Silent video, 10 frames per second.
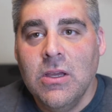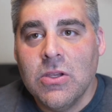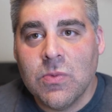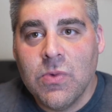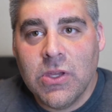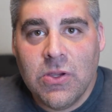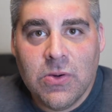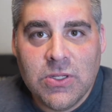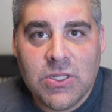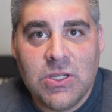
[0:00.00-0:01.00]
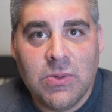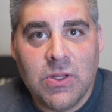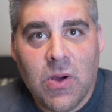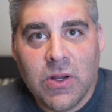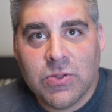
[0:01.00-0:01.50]
So I'm really curious to see what the
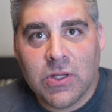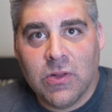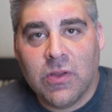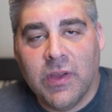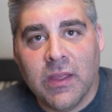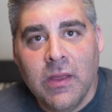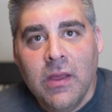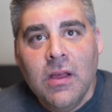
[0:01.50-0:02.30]
audio is going to look like.